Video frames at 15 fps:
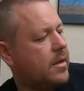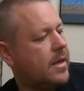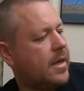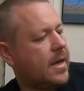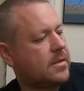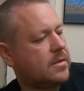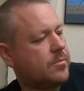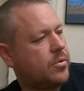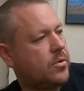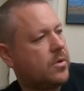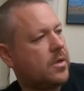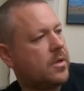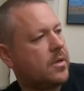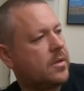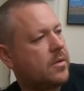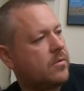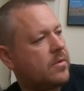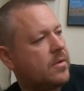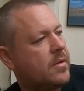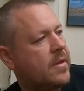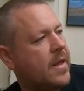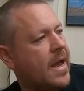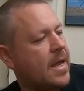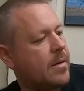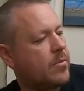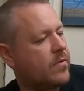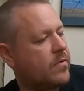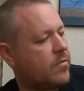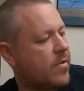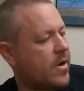He hasn't put the name
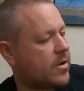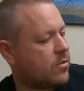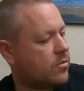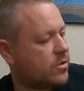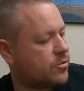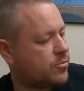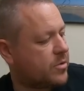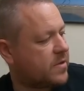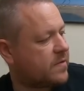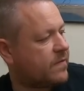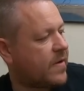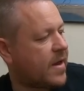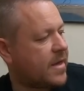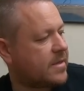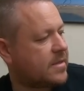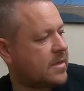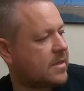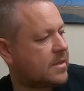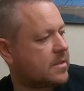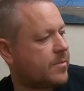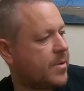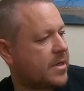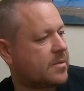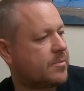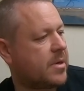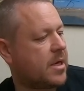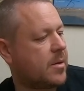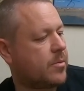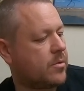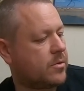of the record, he just put his face and expects
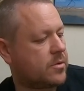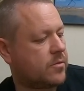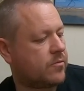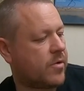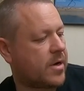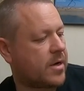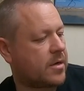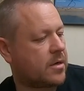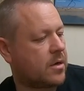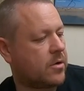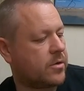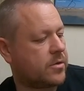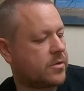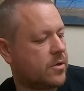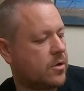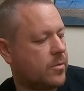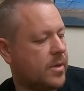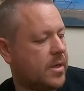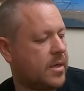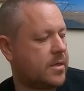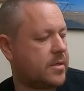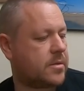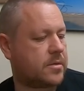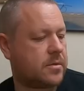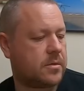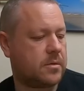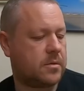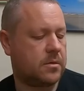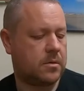people to recognise who it is.